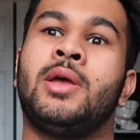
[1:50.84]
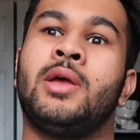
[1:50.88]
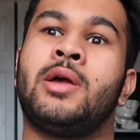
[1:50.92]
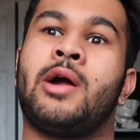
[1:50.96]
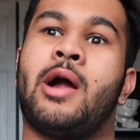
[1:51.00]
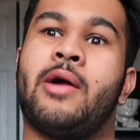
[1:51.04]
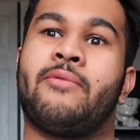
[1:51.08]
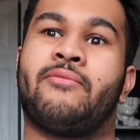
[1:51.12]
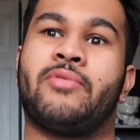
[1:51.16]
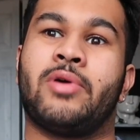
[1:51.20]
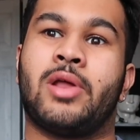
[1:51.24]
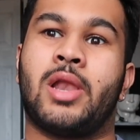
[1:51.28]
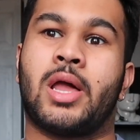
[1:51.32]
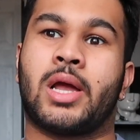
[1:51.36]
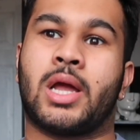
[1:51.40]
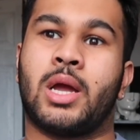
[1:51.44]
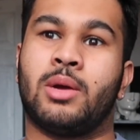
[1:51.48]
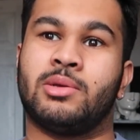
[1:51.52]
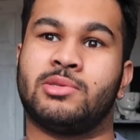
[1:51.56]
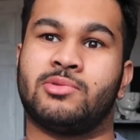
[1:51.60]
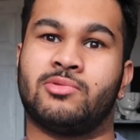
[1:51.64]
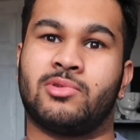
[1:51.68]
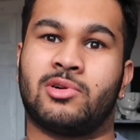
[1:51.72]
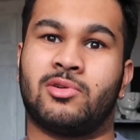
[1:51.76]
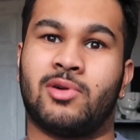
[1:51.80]
I felt like I
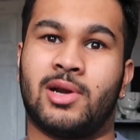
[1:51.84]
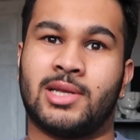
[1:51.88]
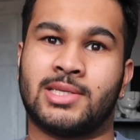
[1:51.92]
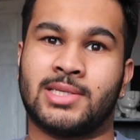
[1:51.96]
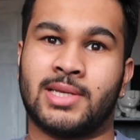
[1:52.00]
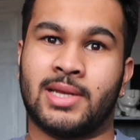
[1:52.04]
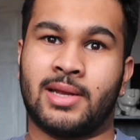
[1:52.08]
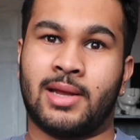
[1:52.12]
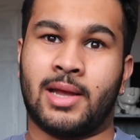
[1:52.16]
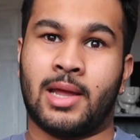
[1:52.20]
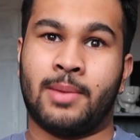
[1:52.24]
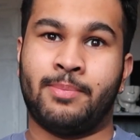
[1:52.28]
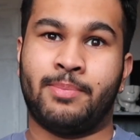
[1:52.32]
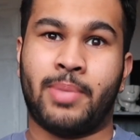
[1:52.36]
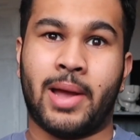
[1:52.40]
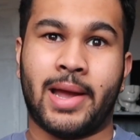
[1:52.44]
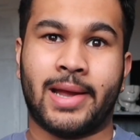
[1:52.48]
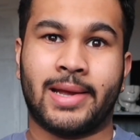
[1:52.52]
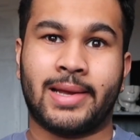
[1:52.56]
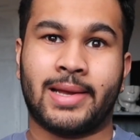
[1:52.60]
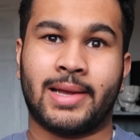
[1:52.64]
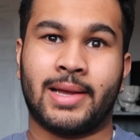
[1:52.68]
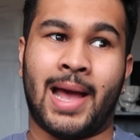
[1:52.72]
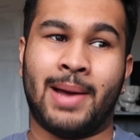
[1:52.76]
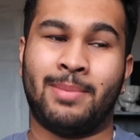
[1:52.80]
was regressing and
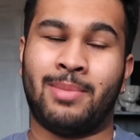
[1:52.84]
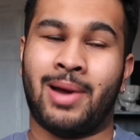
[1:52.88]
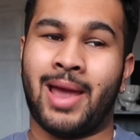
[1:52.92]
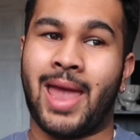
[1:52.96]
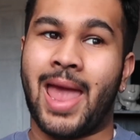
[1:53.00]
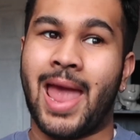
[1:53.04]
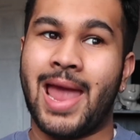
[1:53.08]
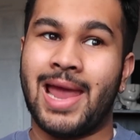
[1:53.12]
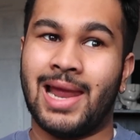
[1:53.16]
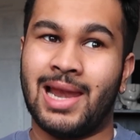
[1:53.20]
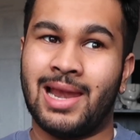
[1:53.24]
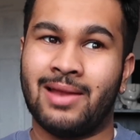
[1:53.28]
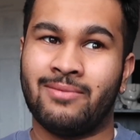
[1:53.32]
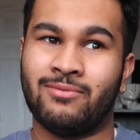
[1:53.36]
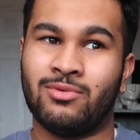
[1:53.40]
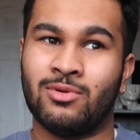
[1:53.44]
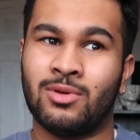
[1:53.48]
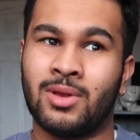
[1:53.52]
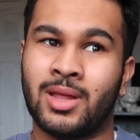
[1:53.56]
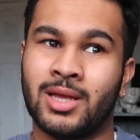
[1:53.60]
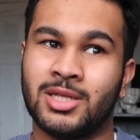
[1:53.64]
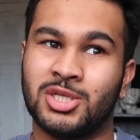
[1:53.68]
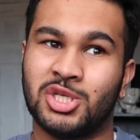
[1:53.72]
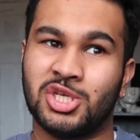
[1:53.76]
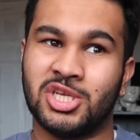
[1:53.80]
back at my A-level,
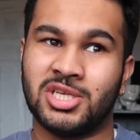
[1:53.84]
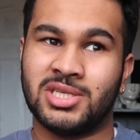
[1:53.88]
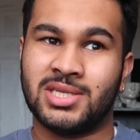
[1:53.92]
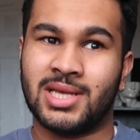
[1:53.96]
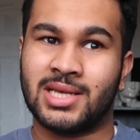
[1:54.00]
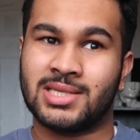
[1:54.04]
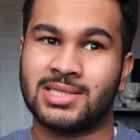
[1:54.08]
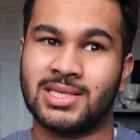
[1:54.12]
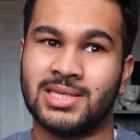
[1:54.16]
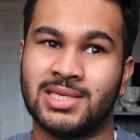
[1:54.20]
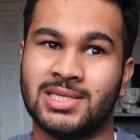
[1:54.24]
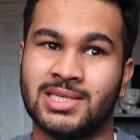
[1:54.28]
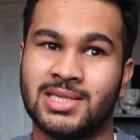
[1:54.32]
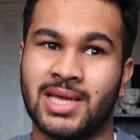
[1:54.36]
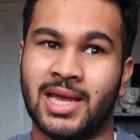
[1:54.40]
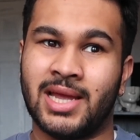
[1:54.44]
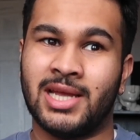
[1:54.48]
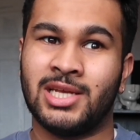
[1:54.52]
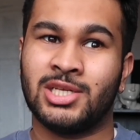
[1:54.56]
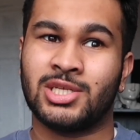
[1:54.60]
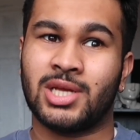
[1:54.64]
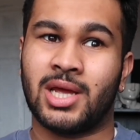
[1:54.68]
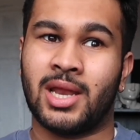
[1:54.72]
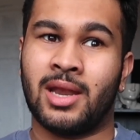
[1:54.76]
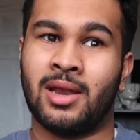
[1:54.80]
like GCSE
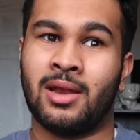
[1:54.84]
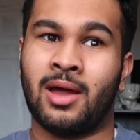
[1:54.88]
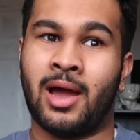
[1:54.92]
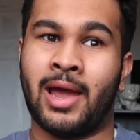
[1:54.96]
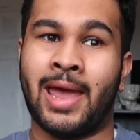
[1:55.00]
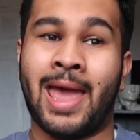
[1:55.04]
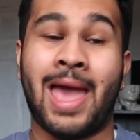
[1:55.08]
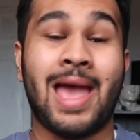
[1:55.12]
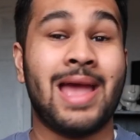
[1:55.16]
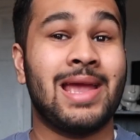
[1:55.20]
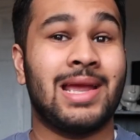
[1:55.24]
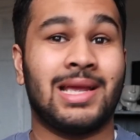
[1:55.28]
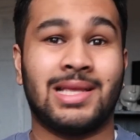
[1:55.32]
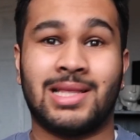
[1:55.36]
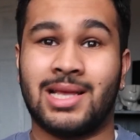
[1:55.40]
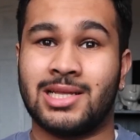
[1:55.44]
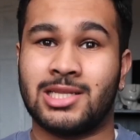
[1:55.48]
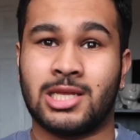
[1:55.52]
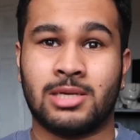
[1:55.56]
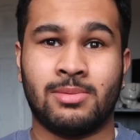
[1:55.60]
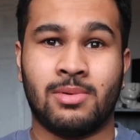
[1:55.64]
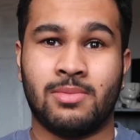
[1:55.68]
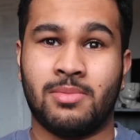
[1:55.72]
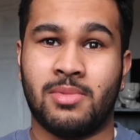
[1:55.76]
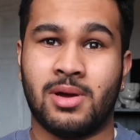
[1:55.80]
stage, and I hated that
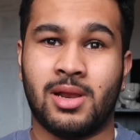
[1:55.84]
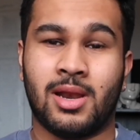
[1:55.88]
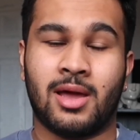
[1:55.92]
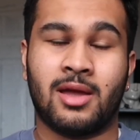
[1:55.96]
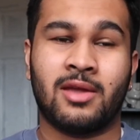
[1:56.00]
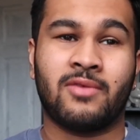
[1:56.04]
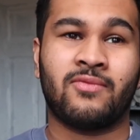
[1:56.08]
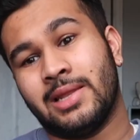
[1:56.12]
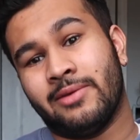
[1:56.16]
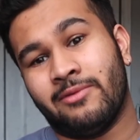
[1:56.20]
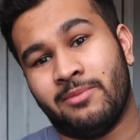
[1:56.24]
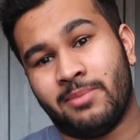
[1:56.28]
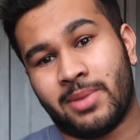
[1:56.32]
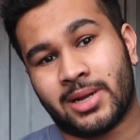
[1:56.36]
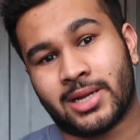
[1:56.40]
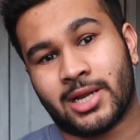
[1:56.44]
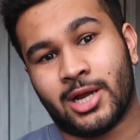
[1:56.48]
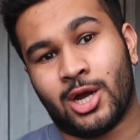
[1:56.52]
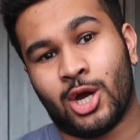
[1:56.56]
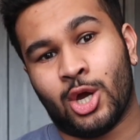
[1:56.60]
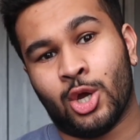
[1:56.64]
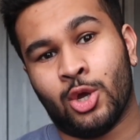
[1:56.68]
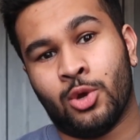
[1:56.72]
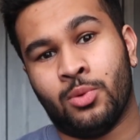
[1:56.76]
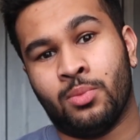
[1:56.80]
time of my life. Living back at
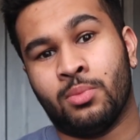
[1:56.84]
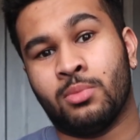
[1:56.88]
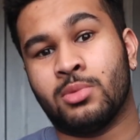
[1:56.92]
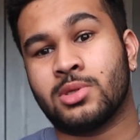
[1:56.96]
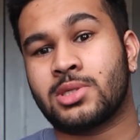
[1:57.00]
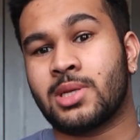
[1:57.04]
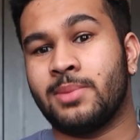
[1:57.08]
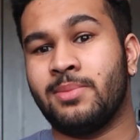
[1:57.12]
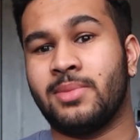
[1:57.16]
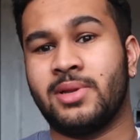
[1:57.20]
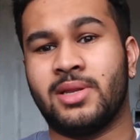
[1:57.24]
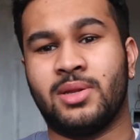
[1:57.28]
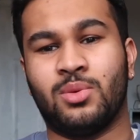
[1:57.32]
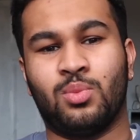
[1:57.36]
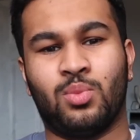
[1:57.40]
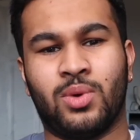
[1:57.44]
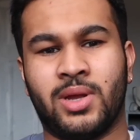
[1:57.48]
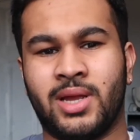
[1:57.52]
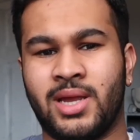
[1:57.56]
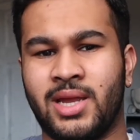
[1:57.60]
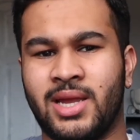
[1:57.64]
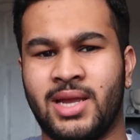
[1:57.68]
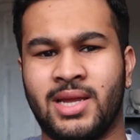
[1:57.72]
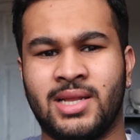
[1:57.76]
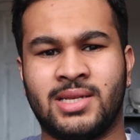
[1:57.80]
home was completely
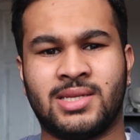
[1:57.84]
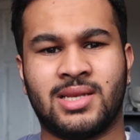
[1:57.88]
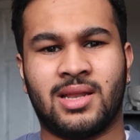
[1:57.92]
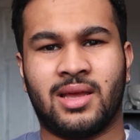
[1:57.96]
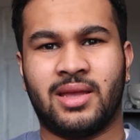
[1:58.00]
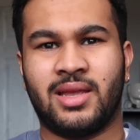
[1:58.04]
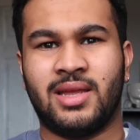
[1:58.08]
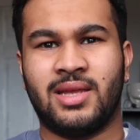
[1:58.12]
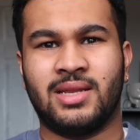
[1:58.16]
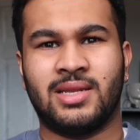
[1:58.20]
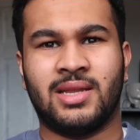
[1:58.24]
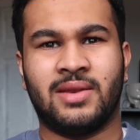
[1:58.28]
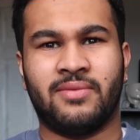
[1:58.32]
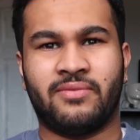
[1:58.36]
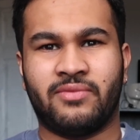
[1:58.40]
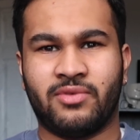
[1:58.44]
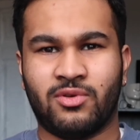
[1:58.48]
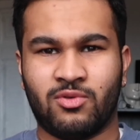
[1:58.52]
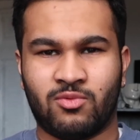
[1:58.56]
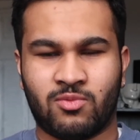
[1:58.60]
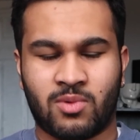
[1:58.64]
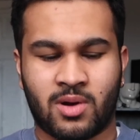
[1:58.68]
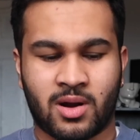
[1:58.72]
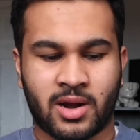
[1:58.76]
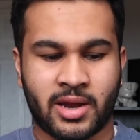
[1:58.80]
weird, like it didn't
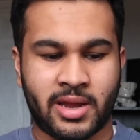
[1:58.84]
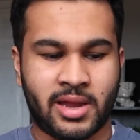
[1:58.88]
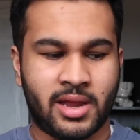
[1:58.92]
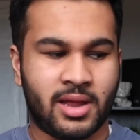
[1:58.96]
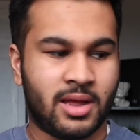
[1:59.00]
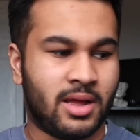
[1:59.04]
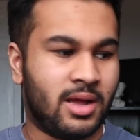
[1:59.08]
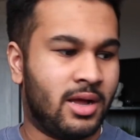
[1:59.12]
feel right.